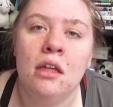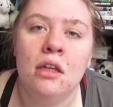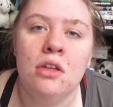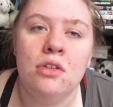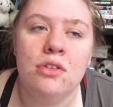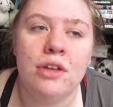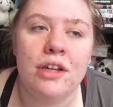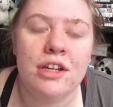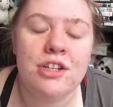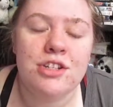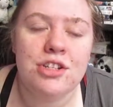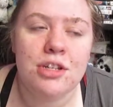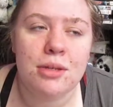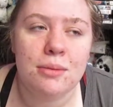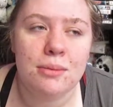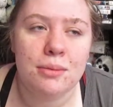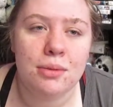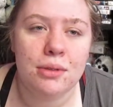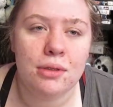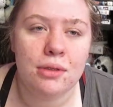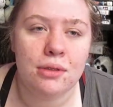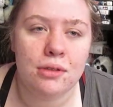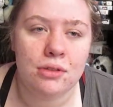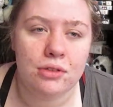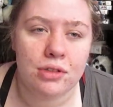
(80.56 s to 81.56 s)
Dry
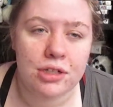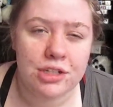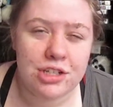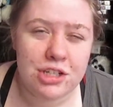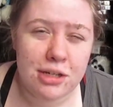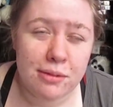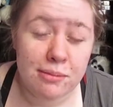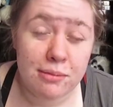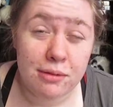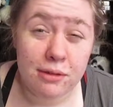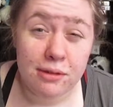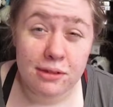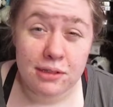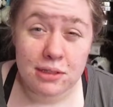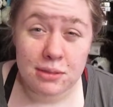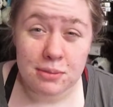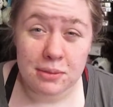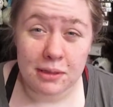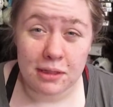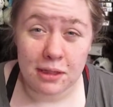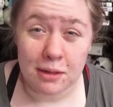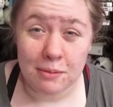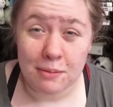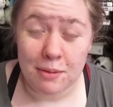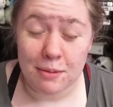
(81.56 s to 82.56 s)
shampoo. Dry shampoo has
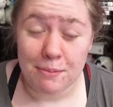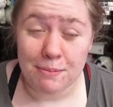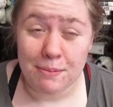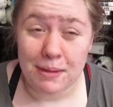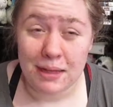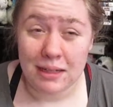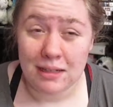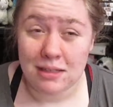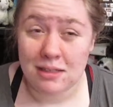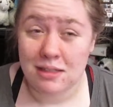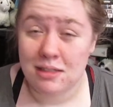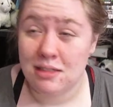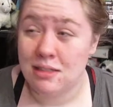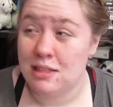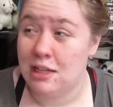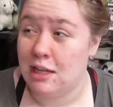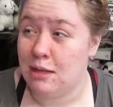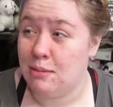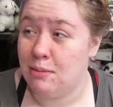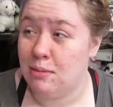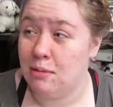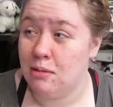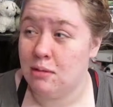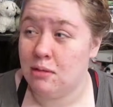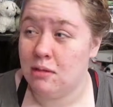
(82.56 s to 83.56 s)
become a big
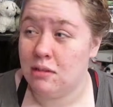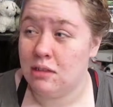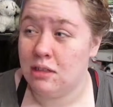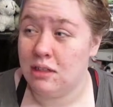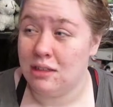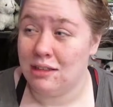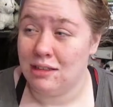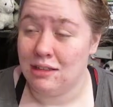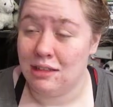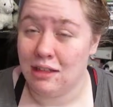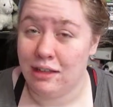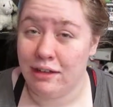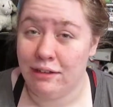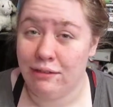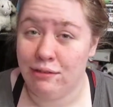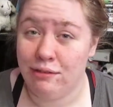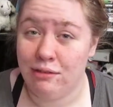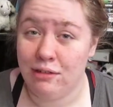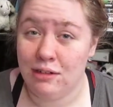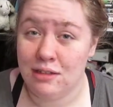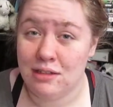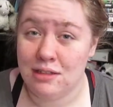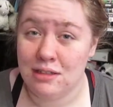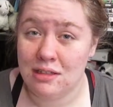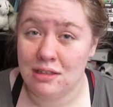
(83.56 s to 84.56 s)
staple in life
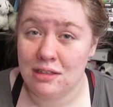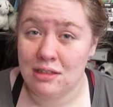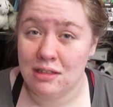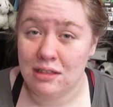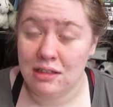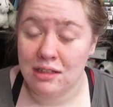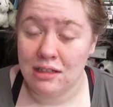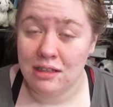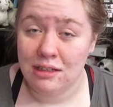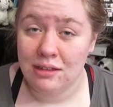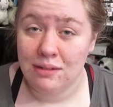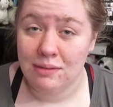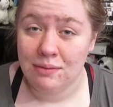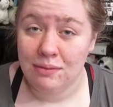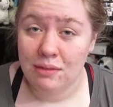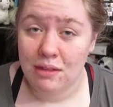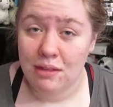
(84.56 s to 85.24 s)
recently.